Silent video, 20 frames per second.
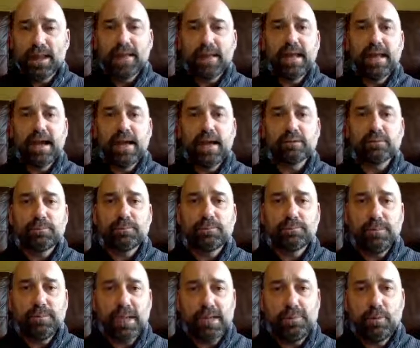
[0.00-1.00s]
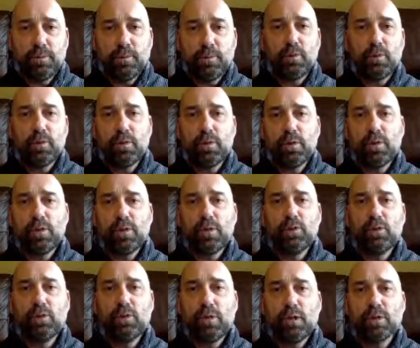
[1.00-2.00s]
Now, people
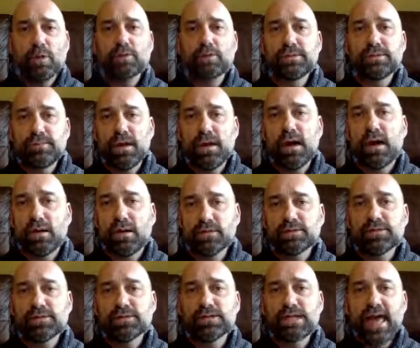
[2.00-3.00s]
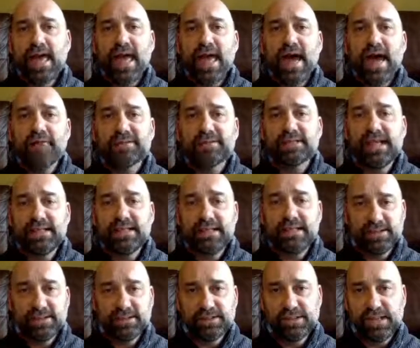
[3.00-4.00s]
who hold demands have a
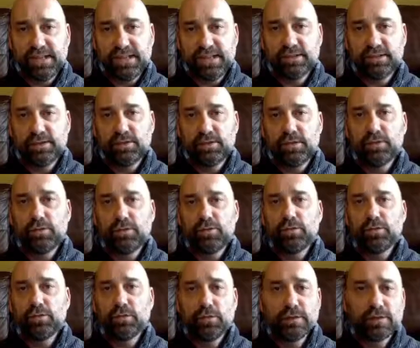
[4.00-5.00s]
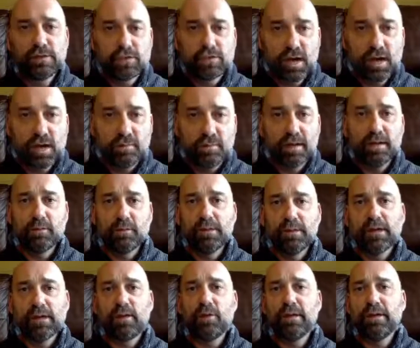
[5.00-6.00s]
tendency to do a drama.
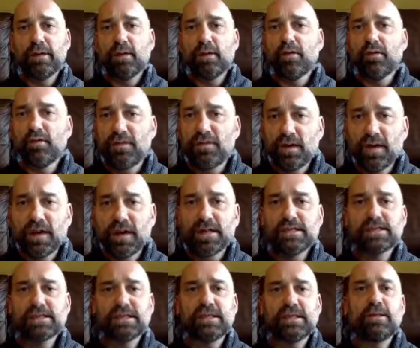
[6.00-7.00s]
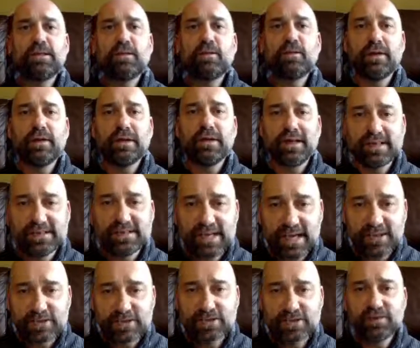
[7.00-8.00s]
We call it awfulizing, we call it
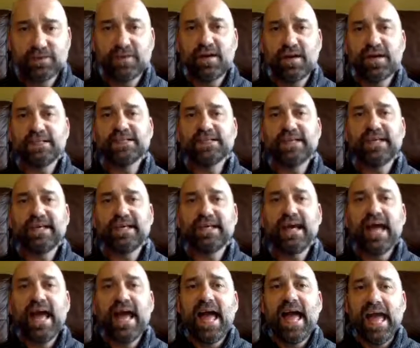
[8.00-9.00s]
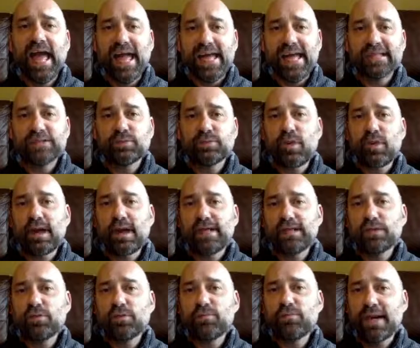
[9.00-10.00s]
catastrophizing. It's where
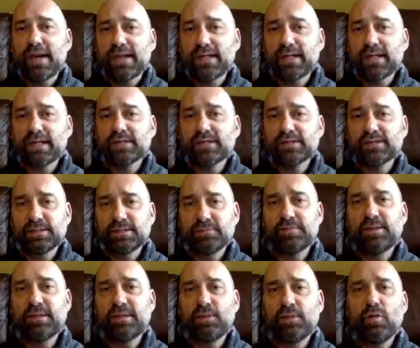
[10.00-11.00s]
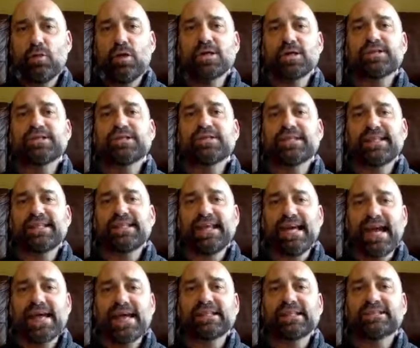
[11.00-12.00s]
you make something worse than it
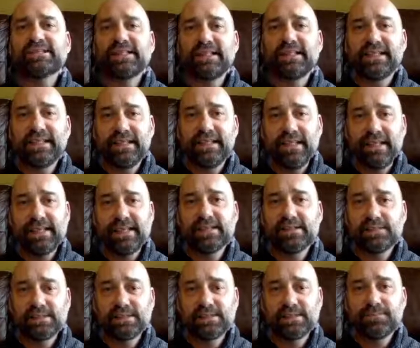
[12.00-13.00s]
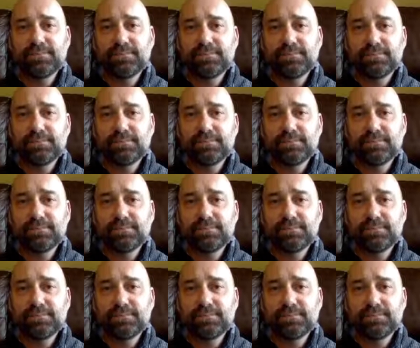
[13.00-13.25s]
actually is.